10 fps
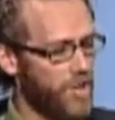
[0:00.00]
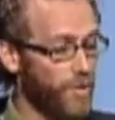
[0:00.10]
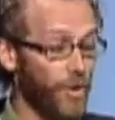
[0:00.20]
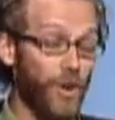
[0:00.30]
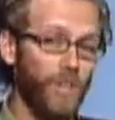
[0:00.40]

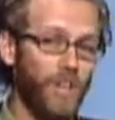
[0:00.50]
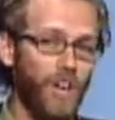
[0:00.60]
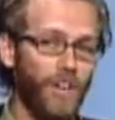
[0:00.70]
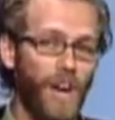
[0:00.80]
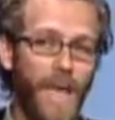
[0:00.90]
You are no
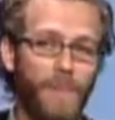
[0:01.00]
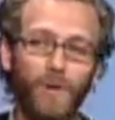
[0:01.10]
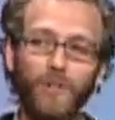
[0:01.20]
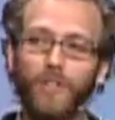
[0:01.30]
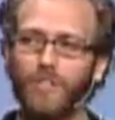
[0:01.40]
longer
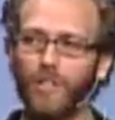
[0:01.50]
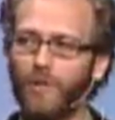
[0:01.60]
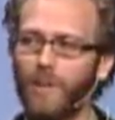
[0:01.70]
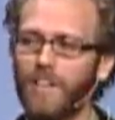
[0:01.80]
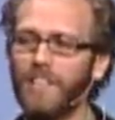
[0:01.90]
able to
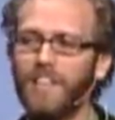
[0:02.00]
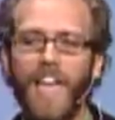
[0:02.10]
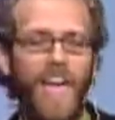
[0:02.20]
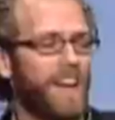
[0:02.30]
critically